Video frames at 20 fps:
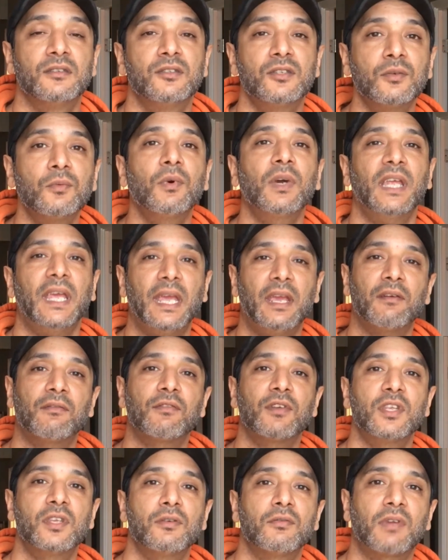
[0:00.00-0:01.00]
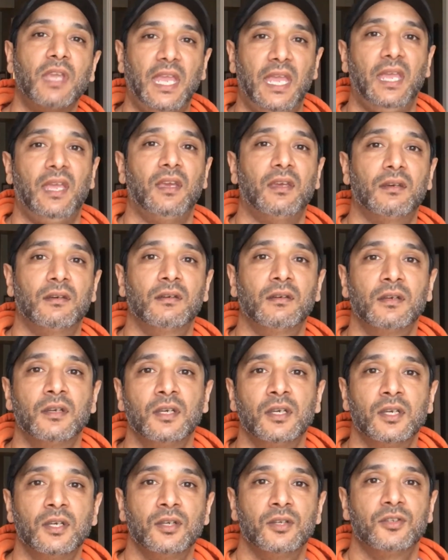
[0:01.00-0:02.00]
Do whatever you can
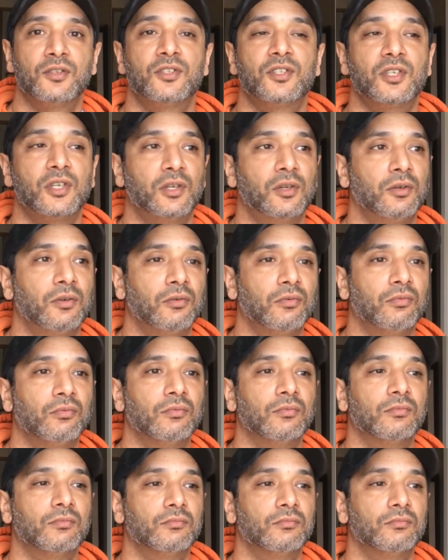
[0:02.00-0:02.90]
to